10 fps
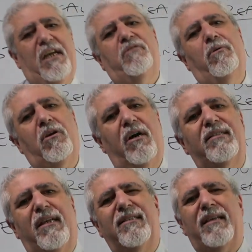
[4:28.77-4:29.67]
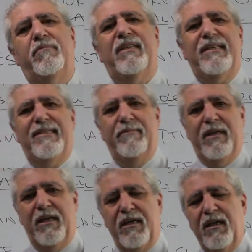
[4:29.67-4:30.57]
it will cost us something
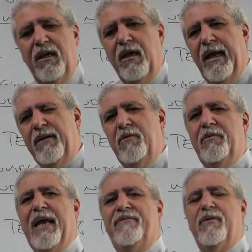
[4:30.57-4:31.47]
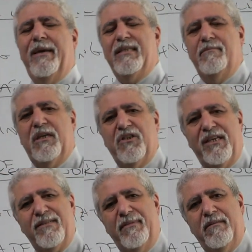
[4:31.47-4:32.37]
similar, and we will have to make some
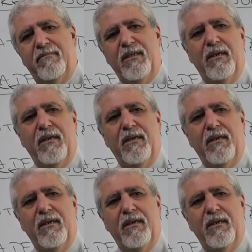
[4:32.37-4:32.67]
adjustment,